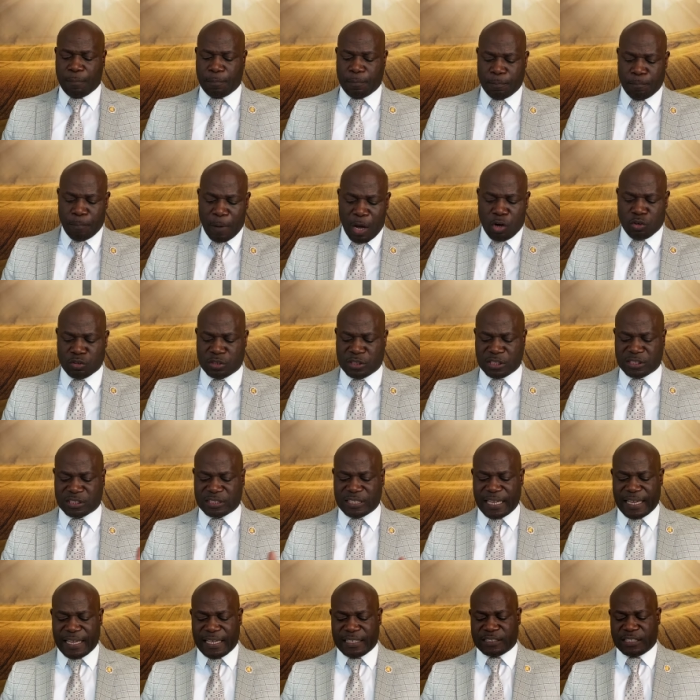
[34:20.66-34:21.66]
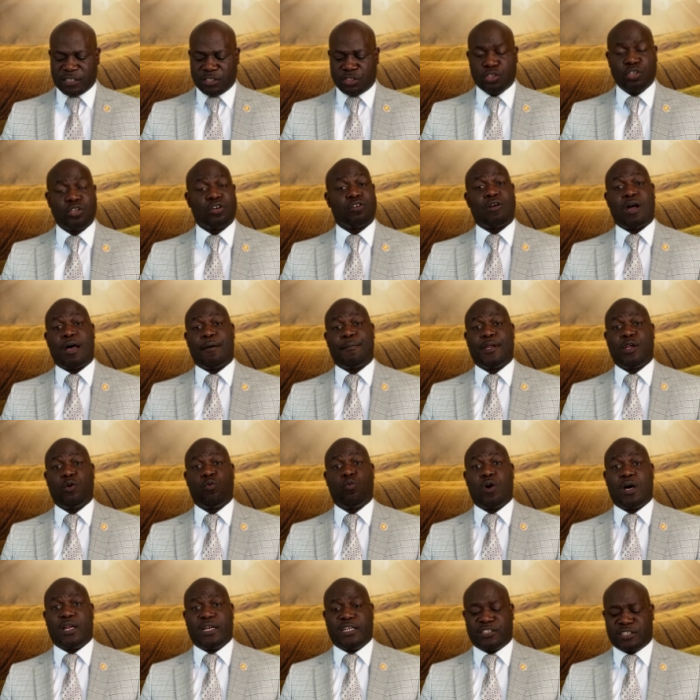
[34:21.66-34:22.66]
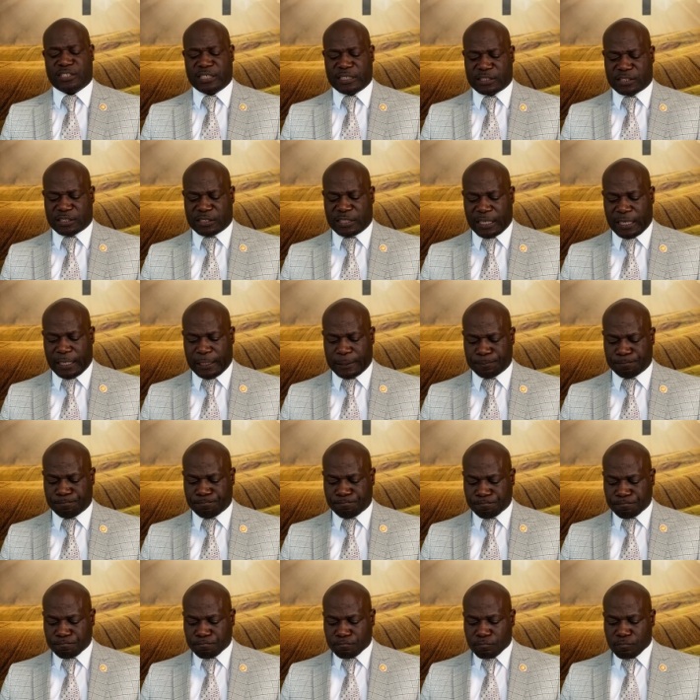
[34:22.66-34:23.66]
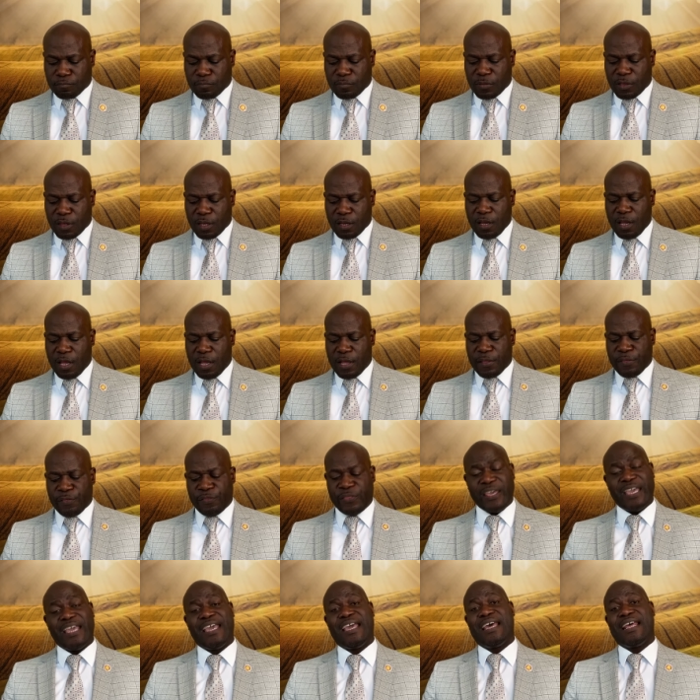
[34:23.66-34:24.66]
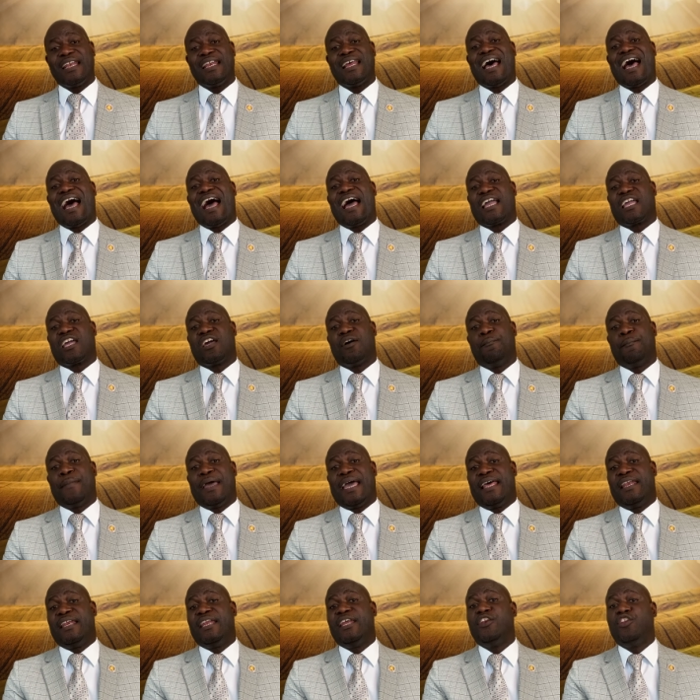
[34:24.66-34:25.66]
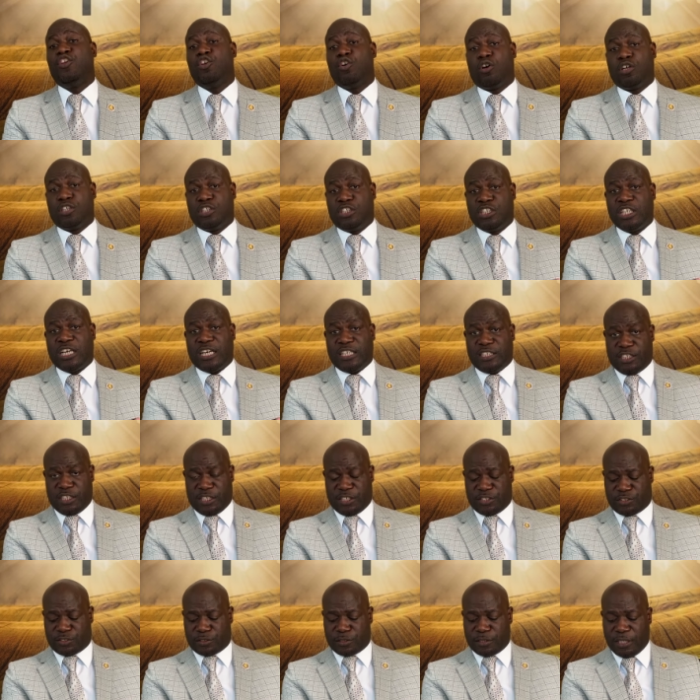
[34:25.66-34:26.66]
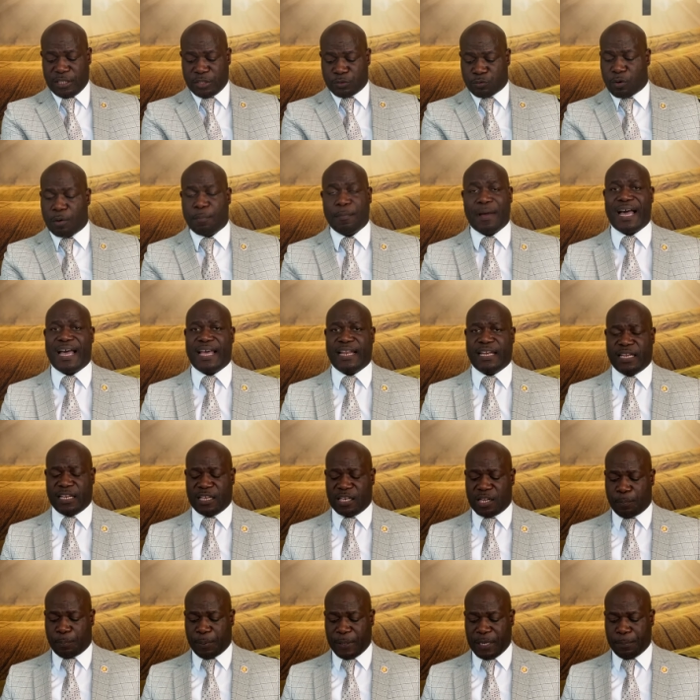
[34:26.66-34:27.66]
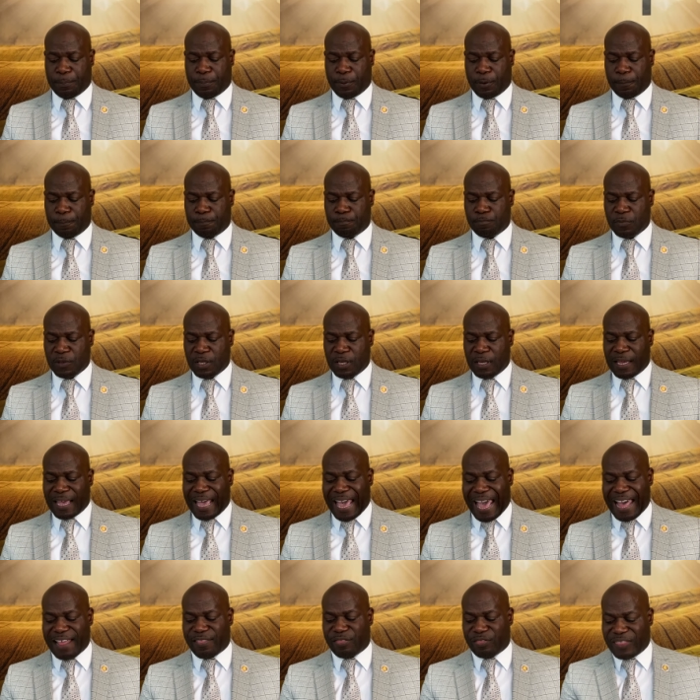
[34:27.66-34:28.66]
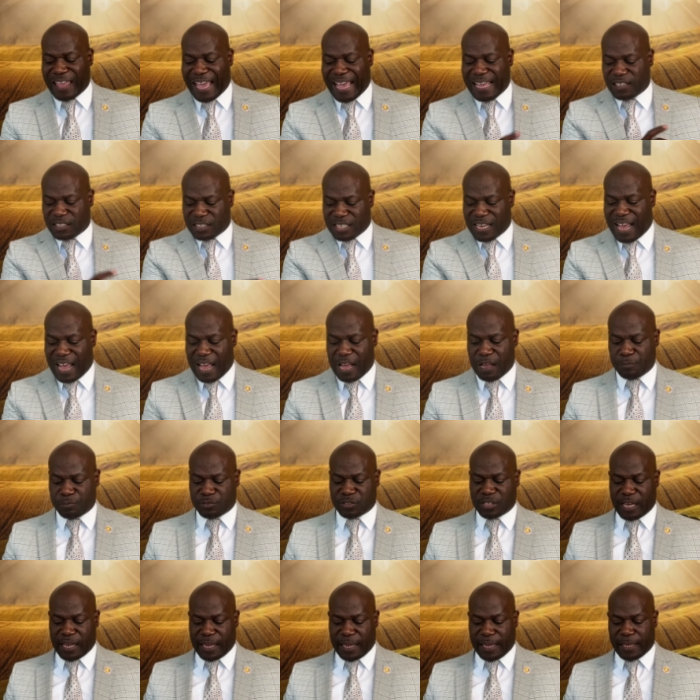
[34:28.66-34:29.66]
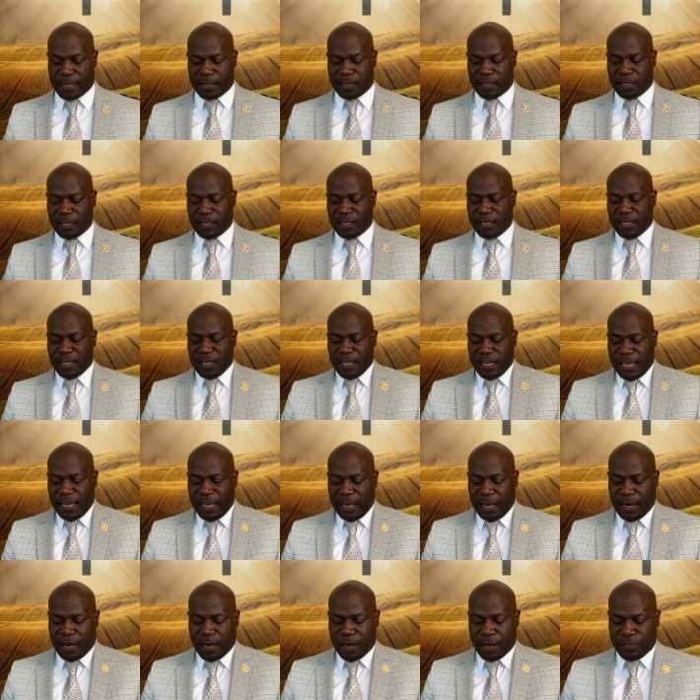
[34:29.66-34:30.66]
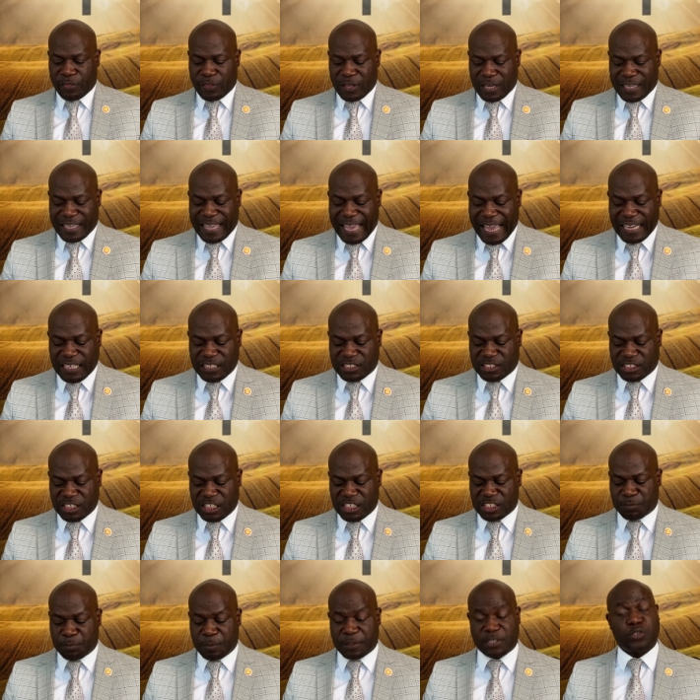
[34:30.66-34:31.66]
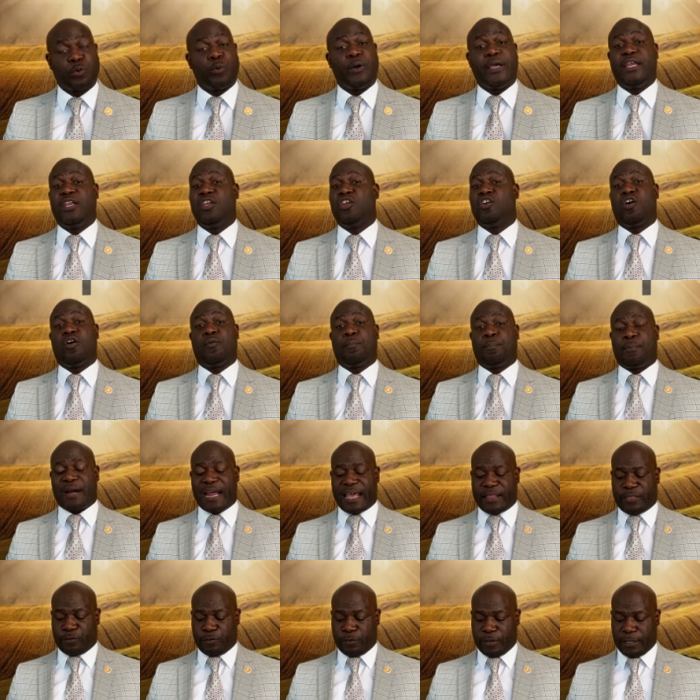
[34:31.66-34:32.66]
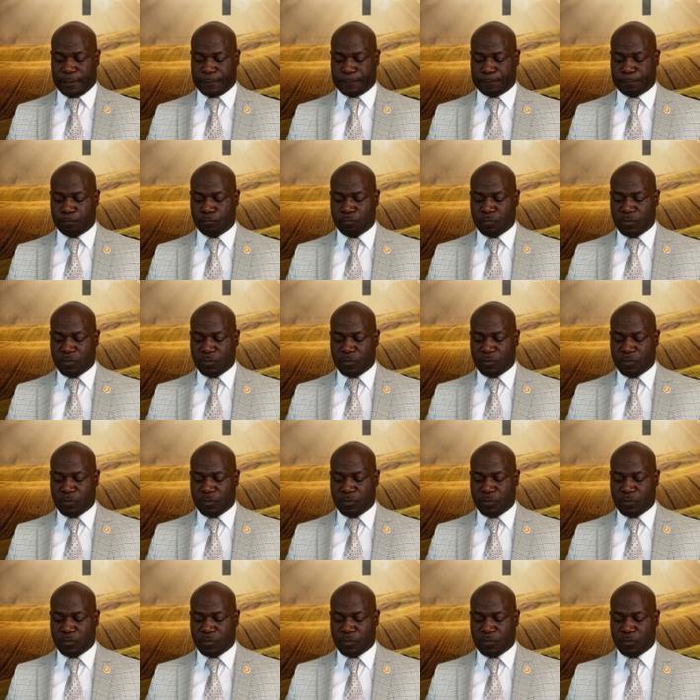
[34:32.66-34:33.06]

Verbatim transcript: Moses says in Deuteronomy 1 and 16, Then I commanded your judges, he's reminding the people, at that time, saying, Hear the cases between your brethren